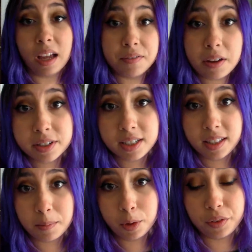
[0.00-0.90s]
I've never seen
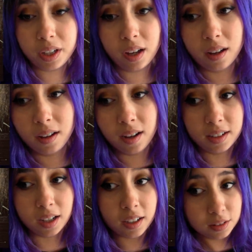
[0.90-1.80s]
that movie.
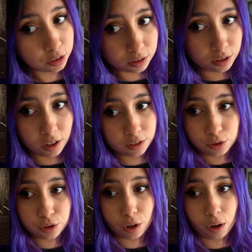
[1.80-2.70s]
I
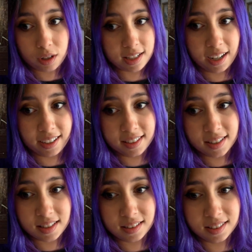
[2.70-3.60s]
saw
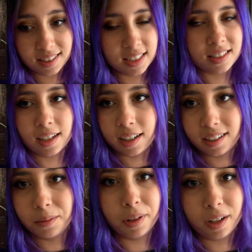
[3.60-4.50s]
Signs, the
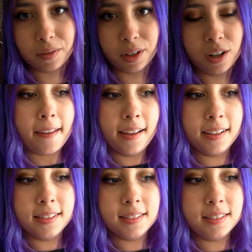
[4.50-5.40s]
sign, whatever.
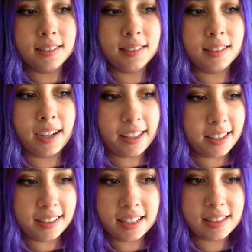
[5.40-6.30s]
And I
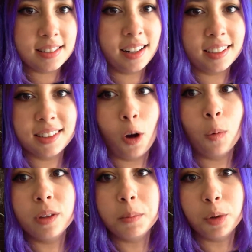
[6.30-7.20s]
think that's like the
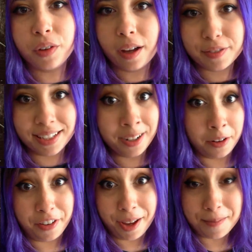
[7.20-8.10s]
only movie I've seen
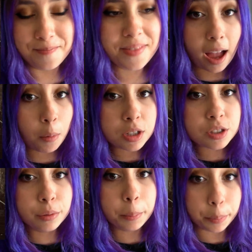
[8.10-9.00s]
of him. I was
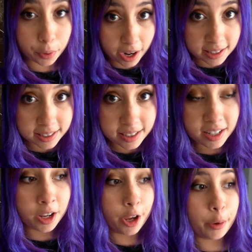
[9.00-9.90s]
so impressed
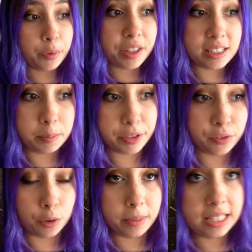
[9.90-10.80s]
with his
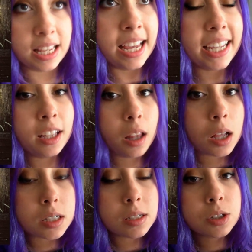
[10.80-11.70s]
performance. He
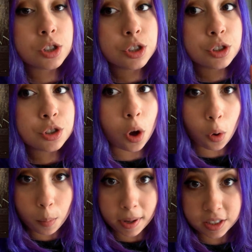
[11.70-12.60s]
lost
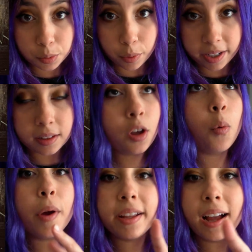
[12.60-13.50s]
so much weight. No,
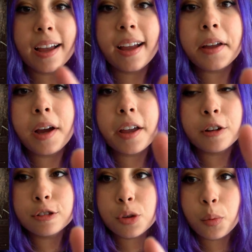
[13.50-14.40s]
wait, I
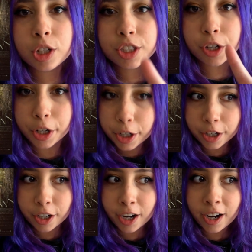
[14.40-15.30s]
also watched
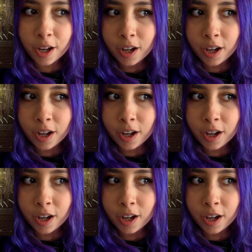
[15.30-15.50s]
Her.